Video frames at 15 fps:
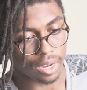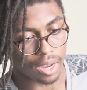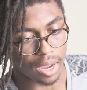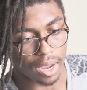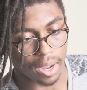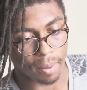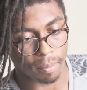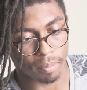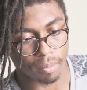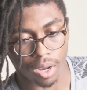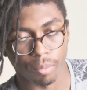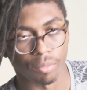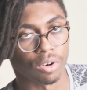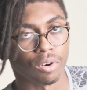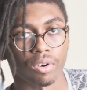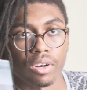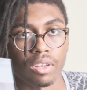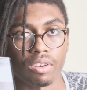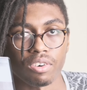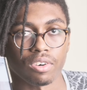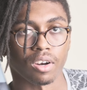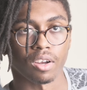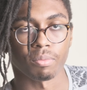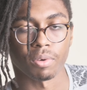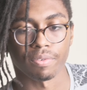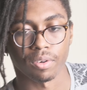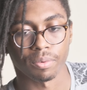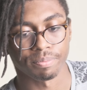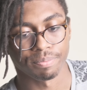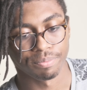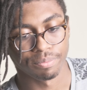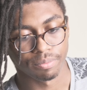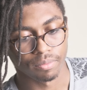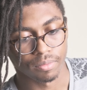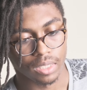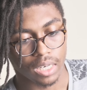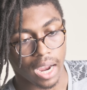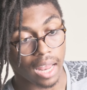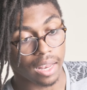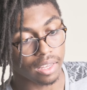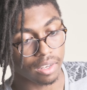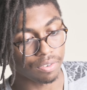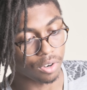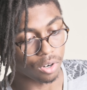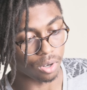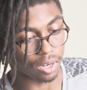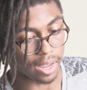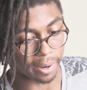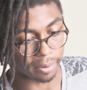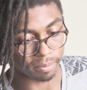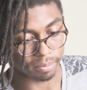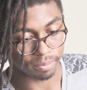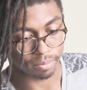I'm recording this shit off my phone. I like this photo a lot,